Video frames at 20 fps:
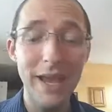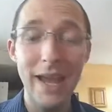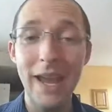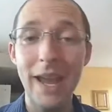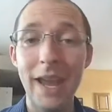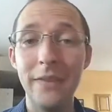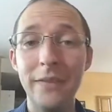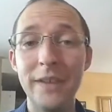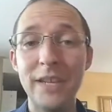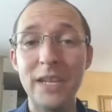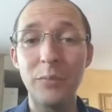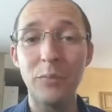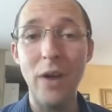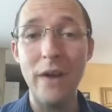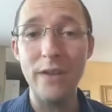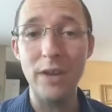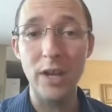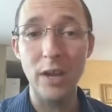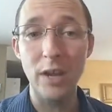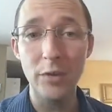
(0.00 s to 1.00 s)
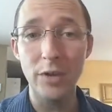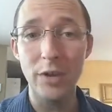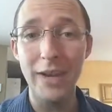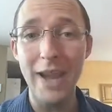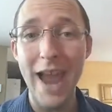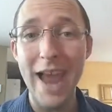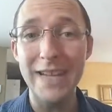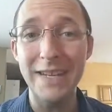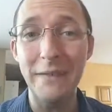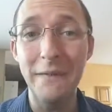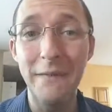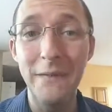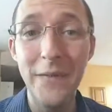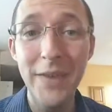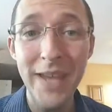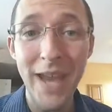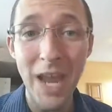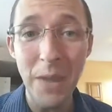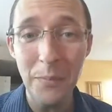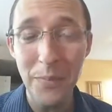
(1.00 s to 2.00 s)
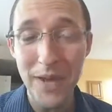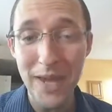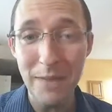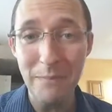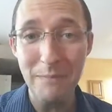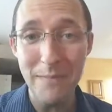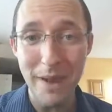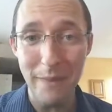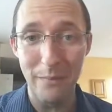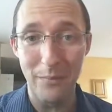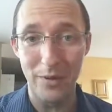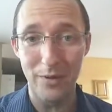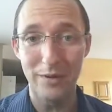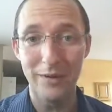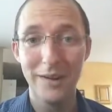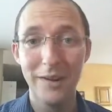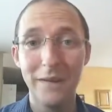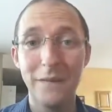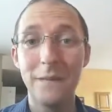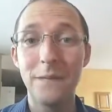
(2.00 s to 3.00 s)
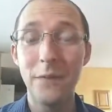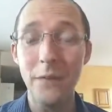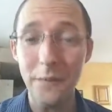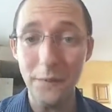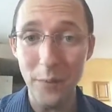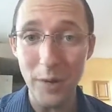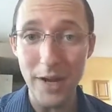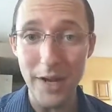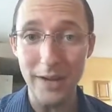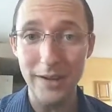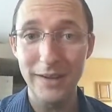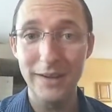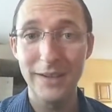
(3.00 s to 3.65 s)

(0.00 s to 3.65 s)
and this private community as a VIP member for free,